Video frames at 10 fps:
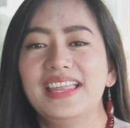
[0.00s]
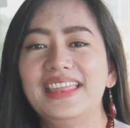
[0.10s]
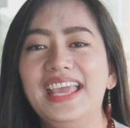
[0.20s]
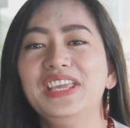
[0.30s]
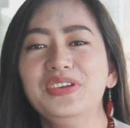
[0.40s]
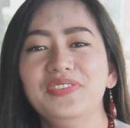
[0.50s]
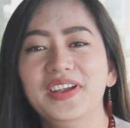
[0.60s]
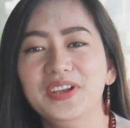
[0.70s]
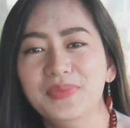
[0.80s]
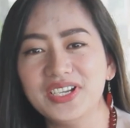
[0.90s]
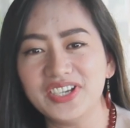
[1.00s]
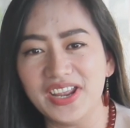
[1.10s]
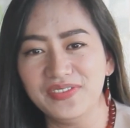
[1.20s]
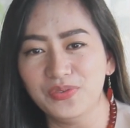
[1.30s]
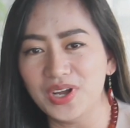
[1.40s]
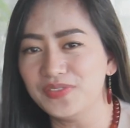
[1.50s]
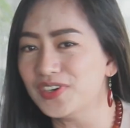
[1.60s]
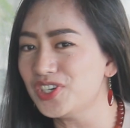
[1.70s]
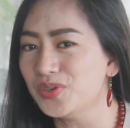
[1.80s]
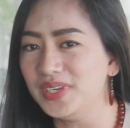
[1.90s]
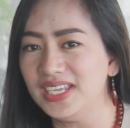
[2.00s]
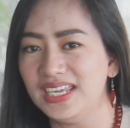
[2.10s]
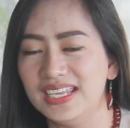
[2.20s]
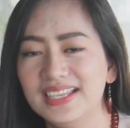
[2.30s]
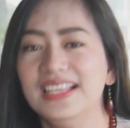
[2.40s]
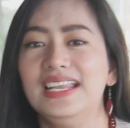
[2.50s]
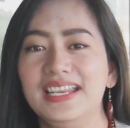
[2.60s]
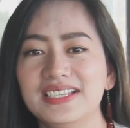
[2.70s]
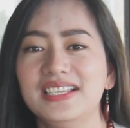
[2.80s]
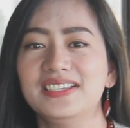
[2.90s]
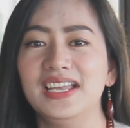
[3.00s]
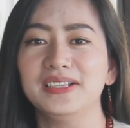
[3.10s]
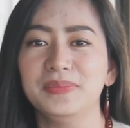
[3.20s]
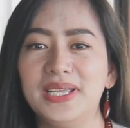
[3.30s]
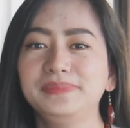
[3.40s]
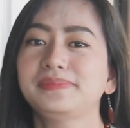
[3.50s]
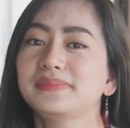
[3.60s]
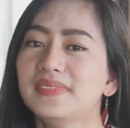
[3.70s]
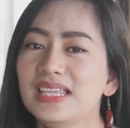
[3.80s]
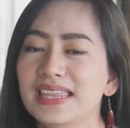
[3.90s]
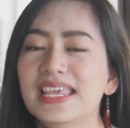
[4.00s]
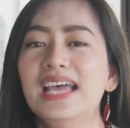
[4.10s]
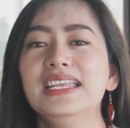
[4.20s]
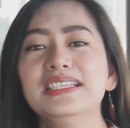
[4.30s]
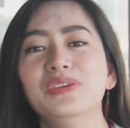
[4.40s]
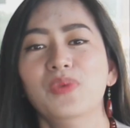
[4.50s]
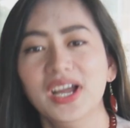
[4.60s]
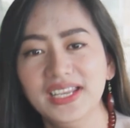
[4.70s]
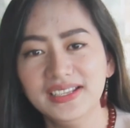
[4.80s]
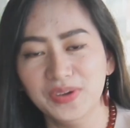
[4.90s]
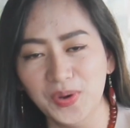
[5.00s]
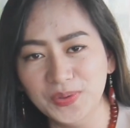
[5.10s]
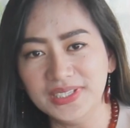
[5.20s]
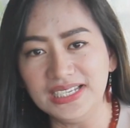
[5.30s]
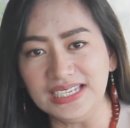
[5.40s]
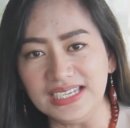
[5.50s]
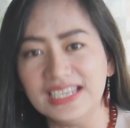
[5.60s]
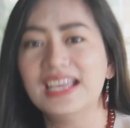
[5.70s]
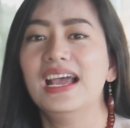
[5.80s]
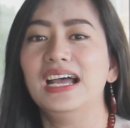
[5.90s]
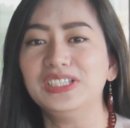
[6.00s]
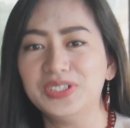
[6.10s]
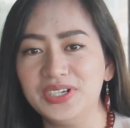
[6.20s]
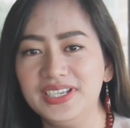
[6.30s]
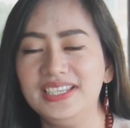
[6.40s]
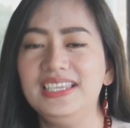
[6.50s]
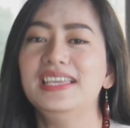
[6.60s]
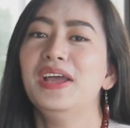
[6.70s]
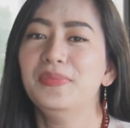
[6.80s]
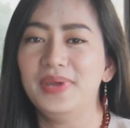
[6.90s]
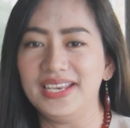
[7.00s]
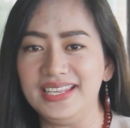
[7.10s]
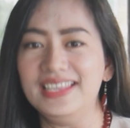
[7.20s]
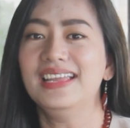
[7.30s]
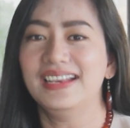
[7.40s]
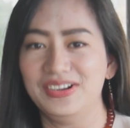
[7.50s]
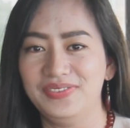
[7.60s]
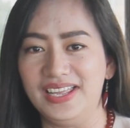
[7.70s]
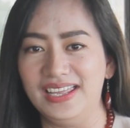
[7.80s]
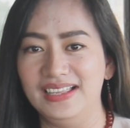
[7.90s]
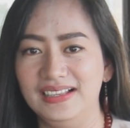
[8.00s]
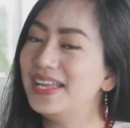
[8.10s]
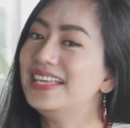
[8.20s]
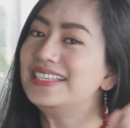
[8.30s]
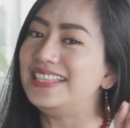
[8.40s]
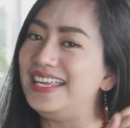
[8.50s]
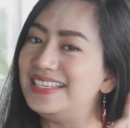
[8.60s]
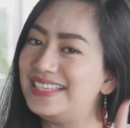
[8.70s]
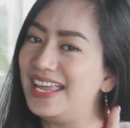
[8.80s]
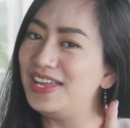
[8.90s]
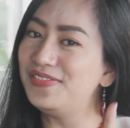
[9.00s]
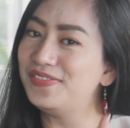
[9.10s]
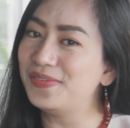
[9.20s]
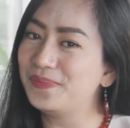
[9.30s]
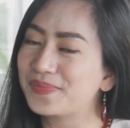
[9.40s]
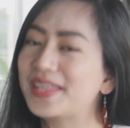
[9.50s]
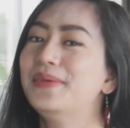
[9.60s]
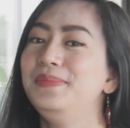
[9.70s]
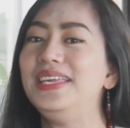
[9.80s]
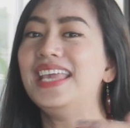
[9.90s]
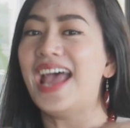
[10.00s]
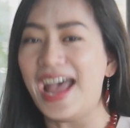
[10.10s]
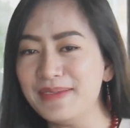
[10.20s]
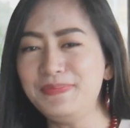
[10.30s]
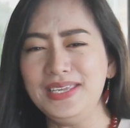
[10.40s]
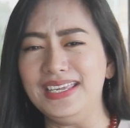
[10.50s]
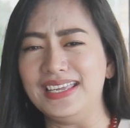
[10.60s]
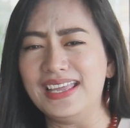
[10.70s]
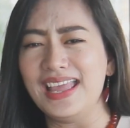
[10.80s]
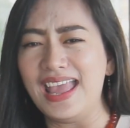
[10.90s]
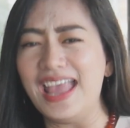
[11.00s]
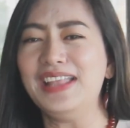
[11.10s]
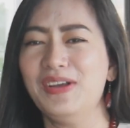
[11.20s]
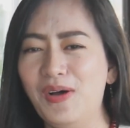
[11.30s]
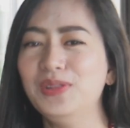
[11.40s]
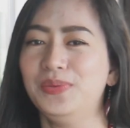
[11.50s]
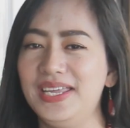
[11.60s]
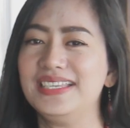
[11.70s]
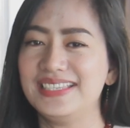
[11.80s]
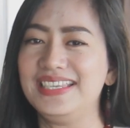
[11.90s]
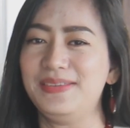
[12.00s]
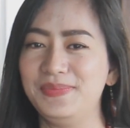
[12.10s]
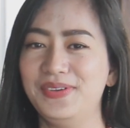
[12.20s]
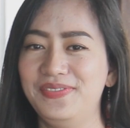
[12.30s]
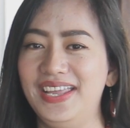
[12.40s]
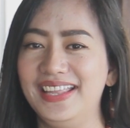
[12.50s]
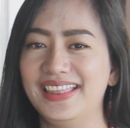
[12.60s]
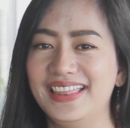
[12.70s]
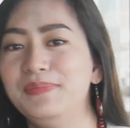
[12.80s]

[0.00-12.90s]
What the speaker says: Thank you very much, everyone, for tuning in, ladies and gentlemen. That is the one and only Atty Marie Rafael. Stay safe. Be happy and always keep the faith.